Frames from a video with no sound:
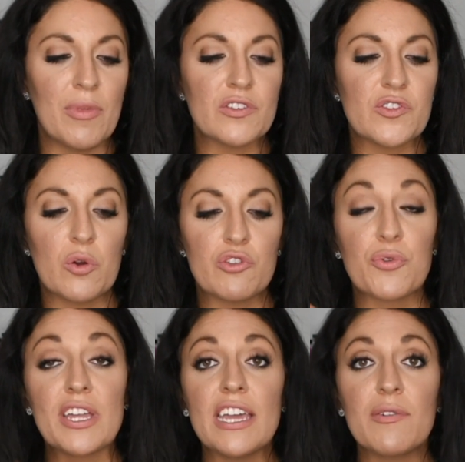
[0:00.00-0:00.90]
So
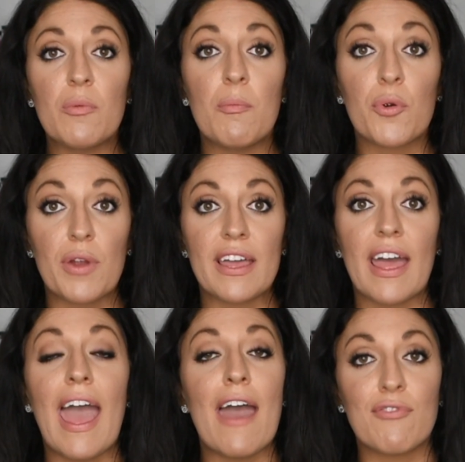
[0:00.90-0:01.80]
drinking
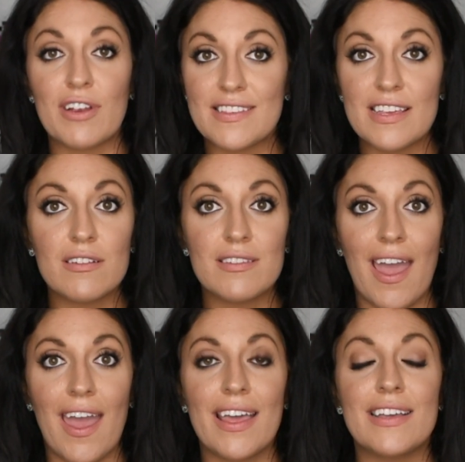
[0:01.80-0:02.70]
moringa every single
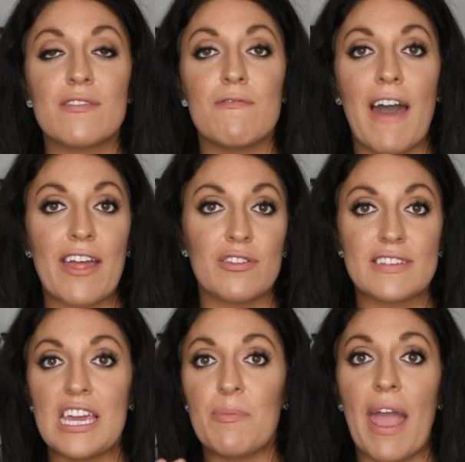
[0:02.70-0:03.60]
day is vital
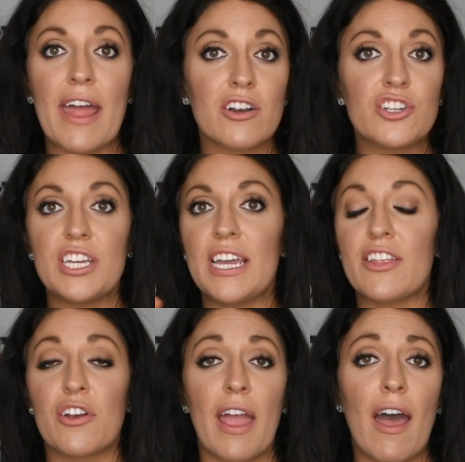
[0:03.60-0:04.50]
to keep energy
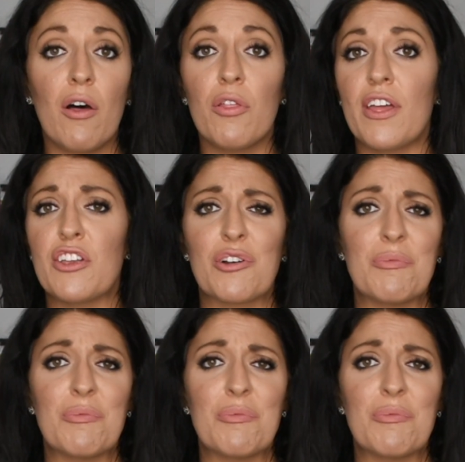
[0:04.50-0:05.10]
and your health and your